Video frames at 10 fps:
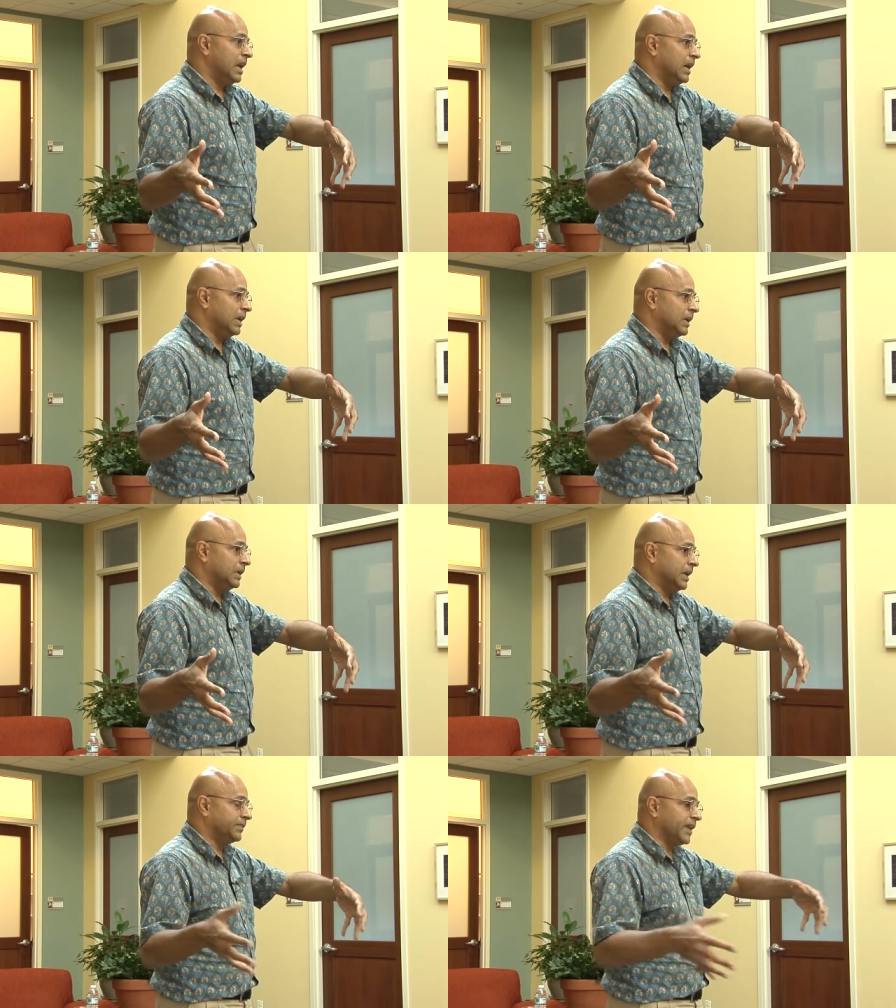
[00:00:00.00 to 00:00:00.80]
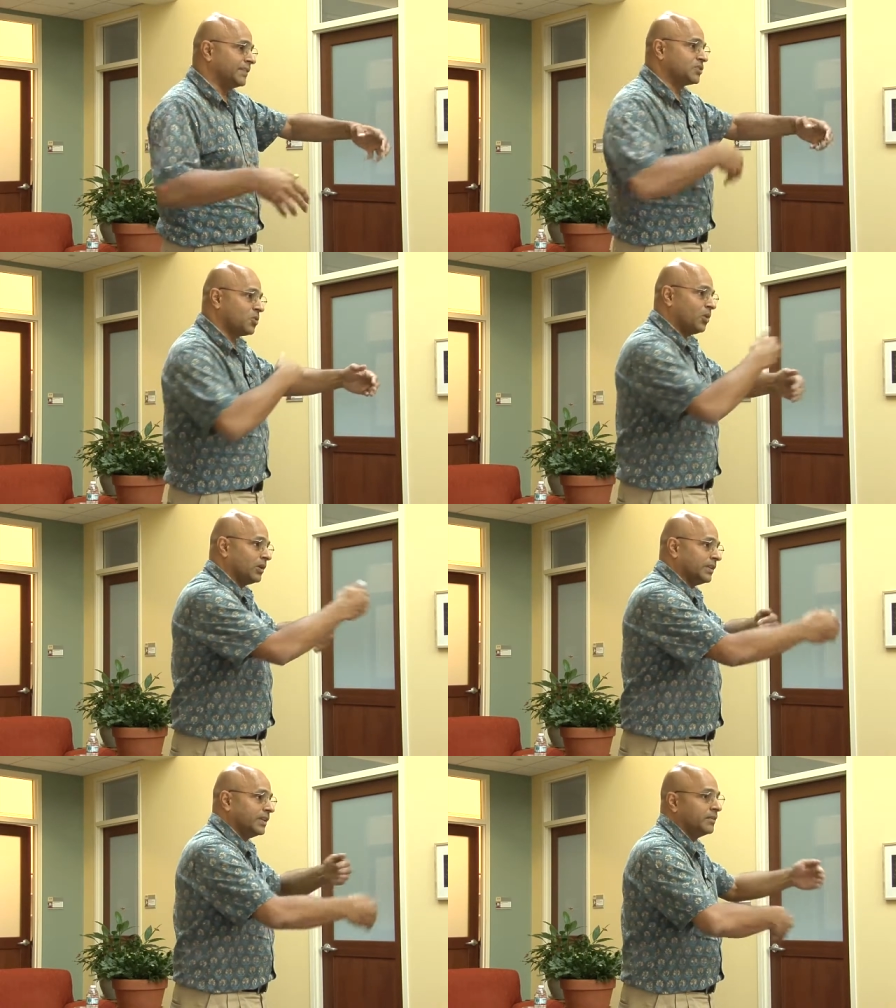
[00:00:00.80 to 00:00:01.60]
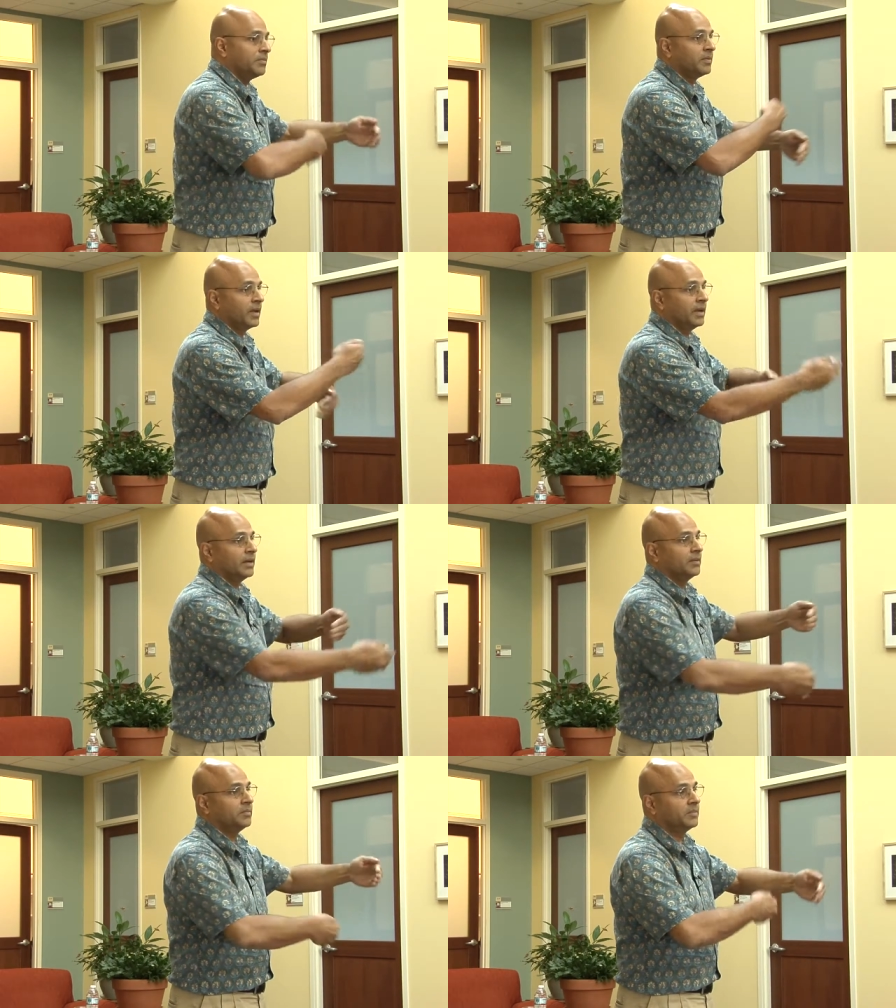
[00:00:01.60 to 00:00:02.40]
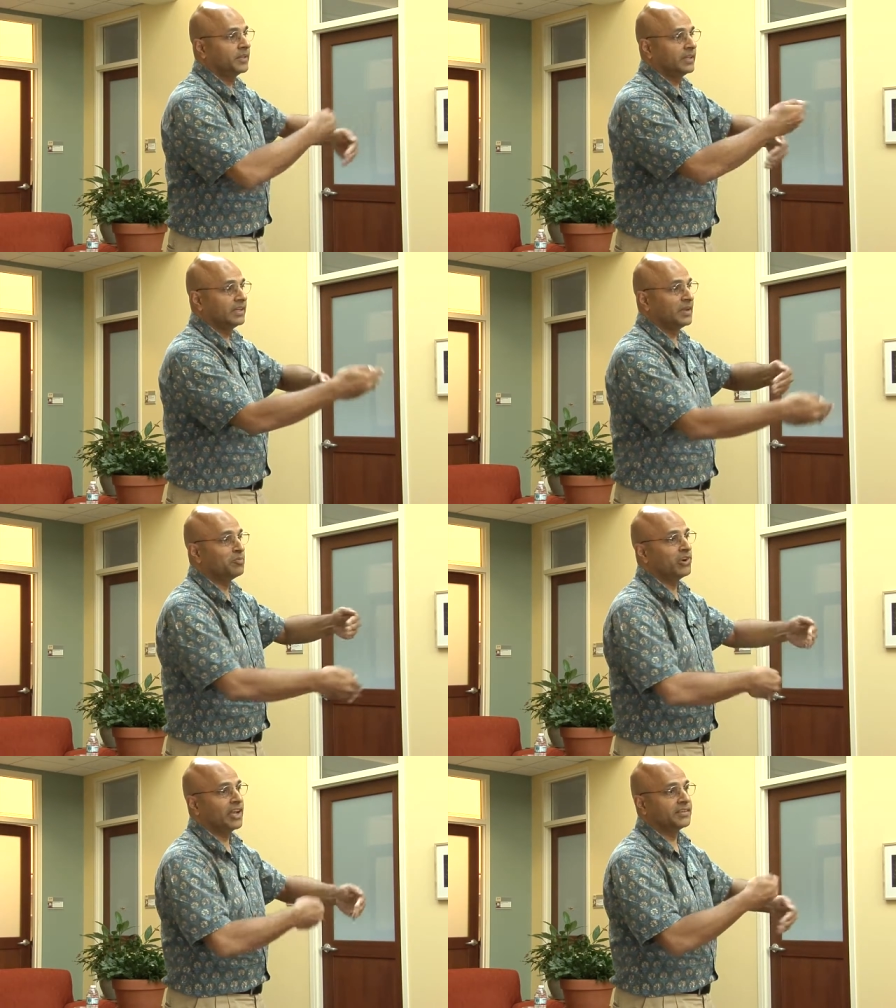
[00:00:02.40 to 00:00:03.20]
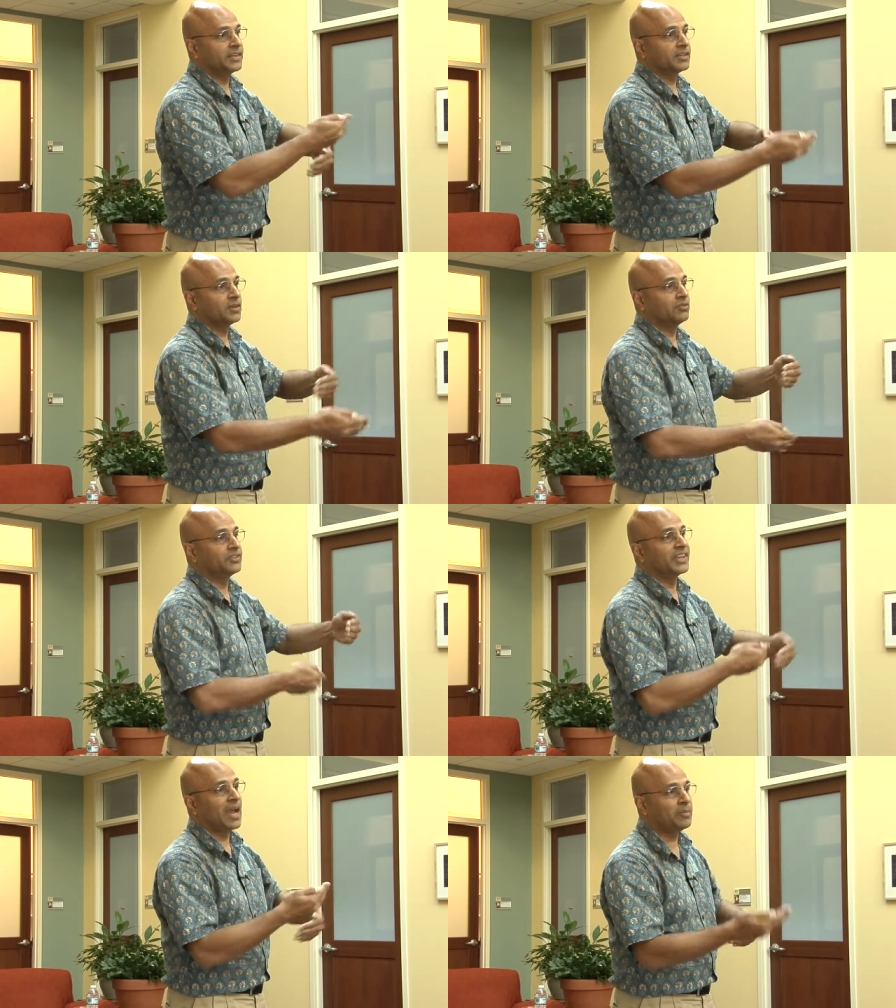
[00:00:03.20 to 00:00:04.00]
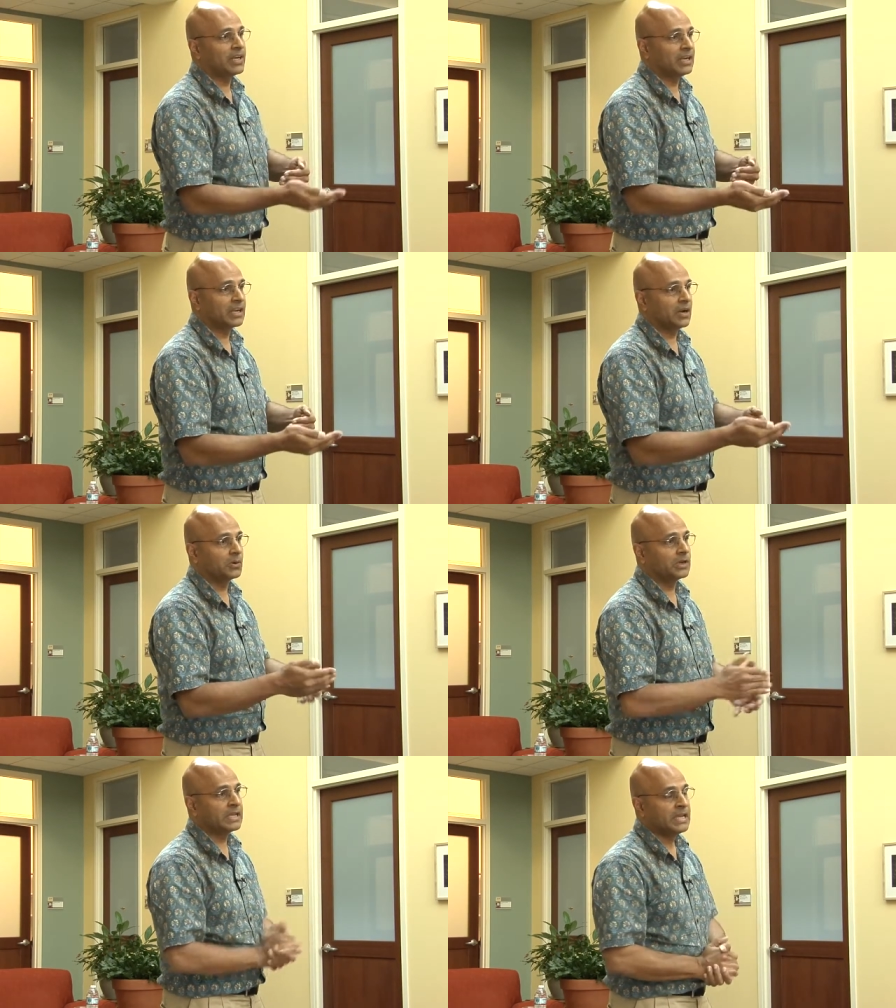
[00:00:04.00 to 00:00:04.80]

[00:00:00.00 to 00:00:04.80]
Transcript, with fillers: uh, and that's called the uh, the liberalization of the capital account.